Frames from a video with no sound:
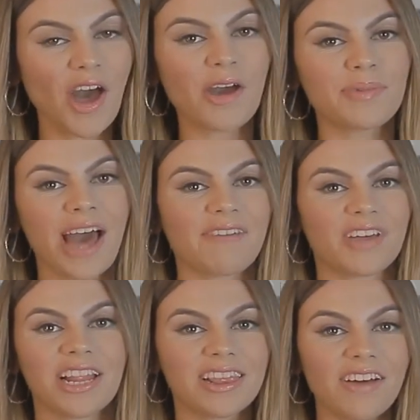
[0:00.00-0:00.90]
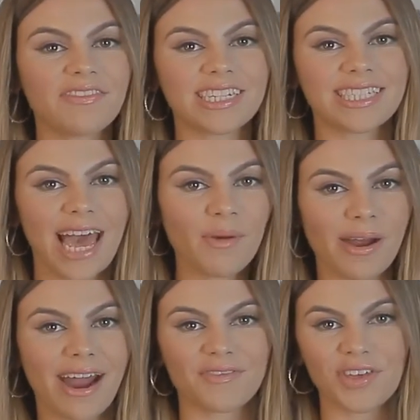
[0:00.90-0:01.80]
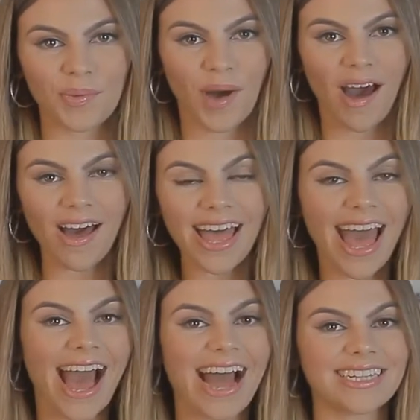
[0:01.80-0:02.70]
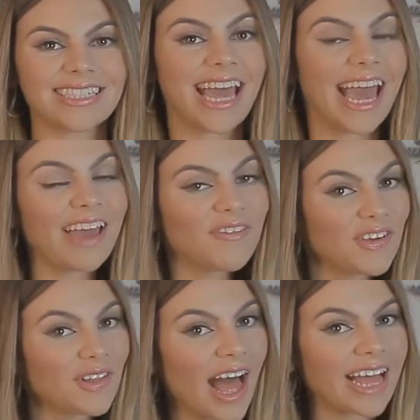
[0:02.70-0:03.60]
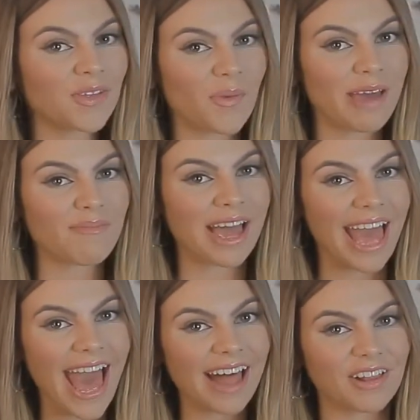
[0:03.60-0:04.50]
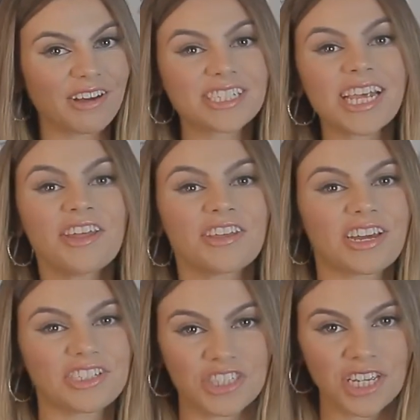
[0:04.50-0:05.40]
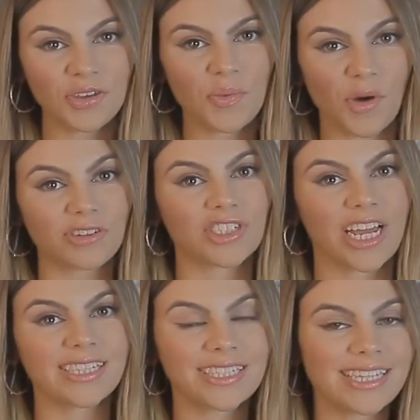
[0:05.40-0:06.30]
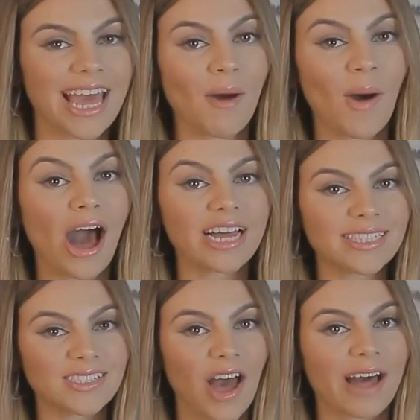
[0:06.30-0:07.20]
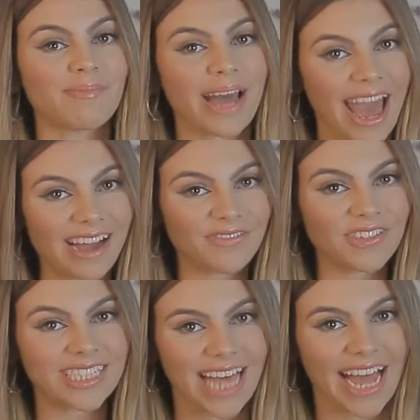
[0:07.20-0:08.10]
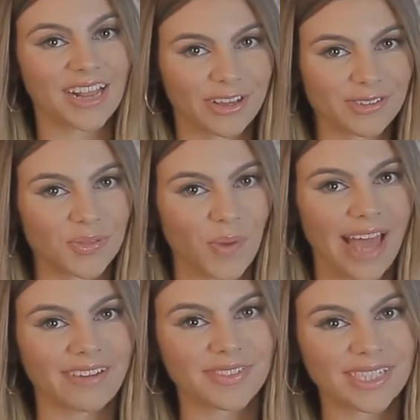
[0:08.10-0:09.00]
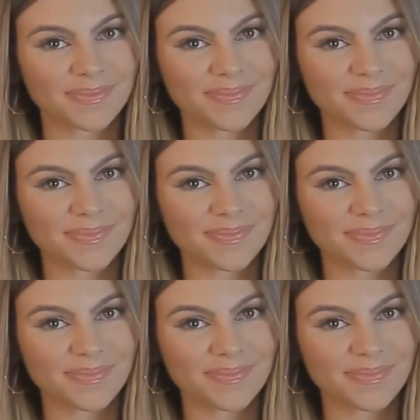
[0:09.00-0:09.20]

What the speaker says: Hope you're having a lovely day wherever you are. And if you like the way my hair looks, then continue watching to see how I style my everyday loose waves.